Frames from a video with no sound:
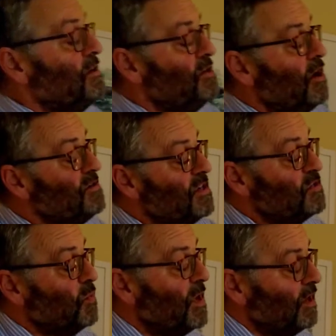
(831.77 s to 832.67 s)

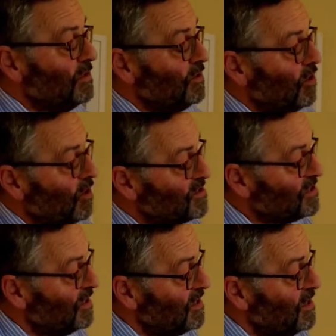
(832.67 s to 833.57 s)
Notice we are
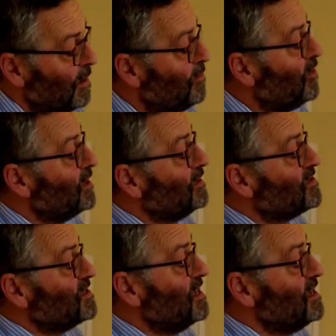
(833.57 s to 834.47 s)
not numbering
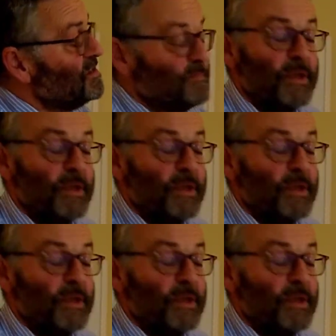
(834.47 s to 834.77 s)
the C's,